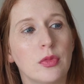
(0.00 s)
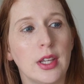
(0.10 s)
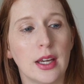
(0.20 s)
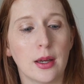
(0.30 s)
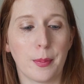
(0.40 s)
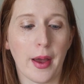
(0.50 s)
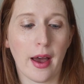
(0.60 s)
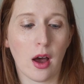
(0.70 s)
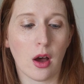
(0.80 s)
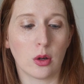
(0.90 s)
think
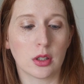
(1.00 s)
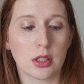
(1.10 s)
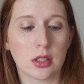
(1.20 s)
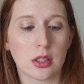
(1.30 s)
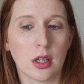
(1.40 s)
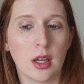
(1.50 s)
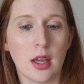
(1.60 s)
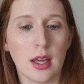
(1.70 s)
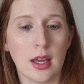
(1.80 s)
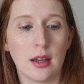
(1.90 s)
about
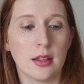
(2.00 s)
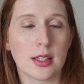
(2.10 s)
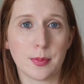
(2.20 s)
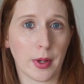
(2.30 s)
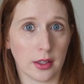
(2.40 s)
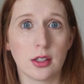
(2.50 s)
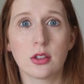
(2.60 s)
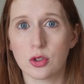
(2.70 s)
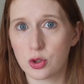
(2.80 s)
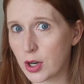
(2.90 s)

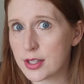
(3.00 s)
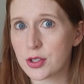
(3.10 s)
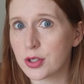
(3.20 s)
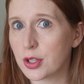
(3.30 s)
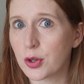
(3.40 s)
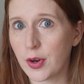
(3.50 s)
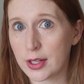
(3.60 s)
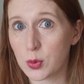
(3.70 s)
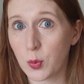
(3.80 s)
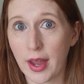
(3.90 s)
spelling dresser the
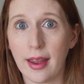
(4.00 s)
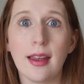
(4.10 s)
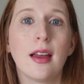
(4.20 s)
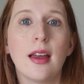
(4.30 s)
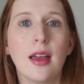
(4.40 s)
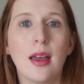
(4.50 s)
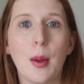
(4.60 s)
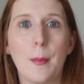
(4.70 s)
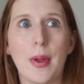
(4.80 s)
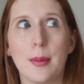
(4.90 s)
correct way.
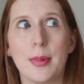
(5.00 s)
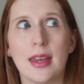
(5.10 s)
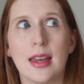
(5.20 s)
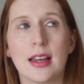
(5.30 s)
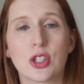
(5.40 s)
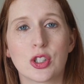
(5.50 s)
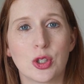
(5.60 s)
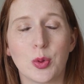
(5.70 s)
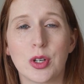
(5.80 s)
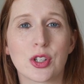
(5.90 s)
Maybe
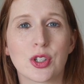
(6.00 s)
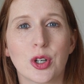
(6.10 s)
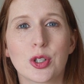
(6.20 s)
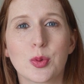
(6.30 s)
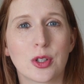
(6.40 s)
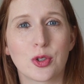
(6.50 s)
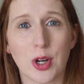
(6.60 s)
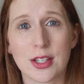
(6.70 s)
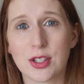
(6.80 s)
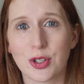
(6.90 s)
doing a search with
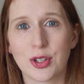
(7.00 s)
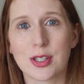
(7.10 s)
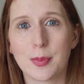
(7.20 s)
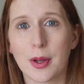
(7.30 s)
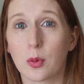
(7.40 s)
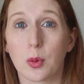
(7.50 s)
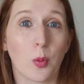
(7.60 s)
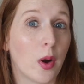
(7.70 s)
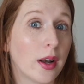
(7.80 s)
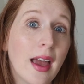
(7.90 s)
dresser spelled
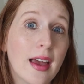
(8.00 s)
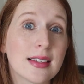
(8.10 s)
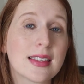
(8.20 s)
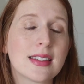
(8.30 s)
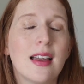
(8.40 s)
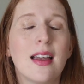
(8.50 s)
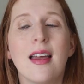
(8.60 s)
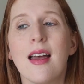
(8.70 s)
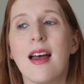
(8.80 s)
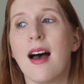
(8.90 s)
with one S.
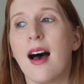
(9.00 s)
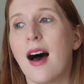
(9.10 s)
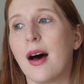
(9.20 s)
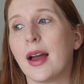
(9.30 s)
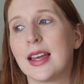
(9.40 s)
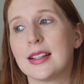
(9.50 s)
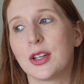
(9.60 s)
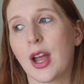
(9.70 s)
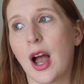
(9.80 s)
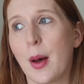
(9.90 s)
I can't
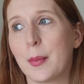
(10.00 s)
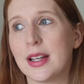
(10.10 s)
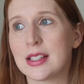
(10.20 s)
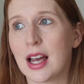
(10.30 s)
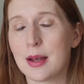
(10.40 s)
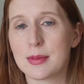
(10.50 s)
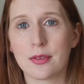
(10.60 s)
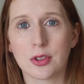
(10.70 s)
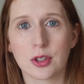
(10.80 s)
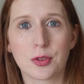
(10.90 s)
tell you how many times
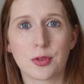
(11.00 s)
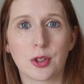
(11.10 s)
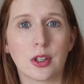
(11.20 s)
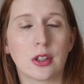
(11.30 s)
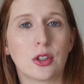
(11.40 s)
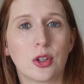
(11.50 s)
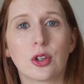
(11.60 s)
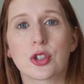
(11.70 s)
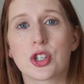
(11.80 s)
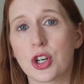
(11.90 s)
I've looked for
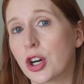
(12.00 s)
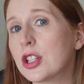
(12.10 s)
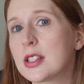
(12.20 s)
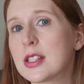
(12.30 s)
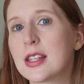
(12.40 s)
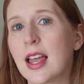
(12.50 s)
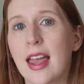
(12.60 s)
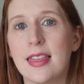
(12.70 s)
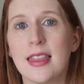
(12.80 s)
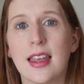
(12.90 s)
girl shirts
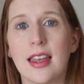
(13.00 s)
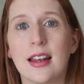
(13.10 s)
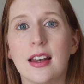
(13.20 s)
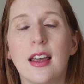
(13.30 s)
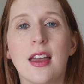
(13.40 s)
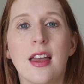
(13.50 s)
and then